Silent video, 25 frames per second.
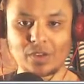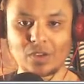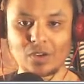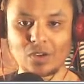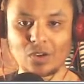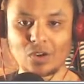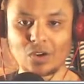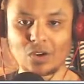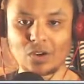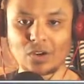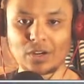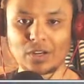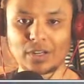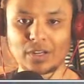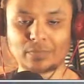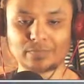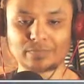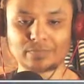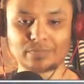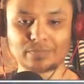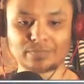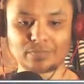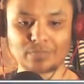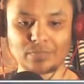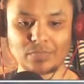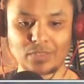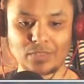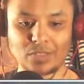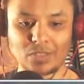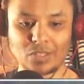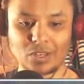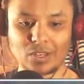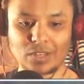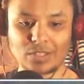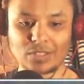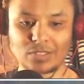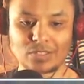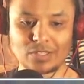All right,
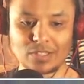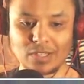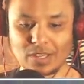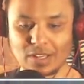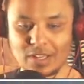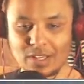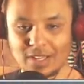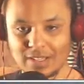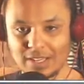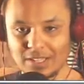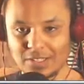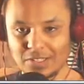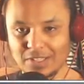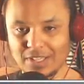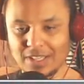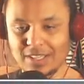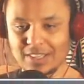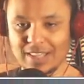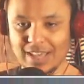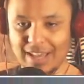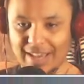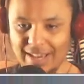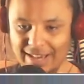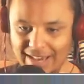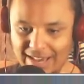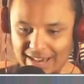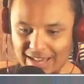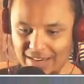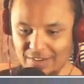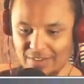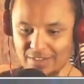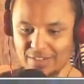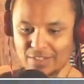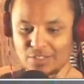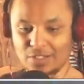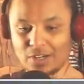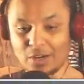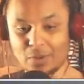nice. Let's get the heck out of
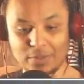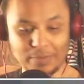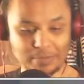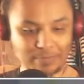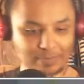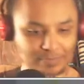here, shall we?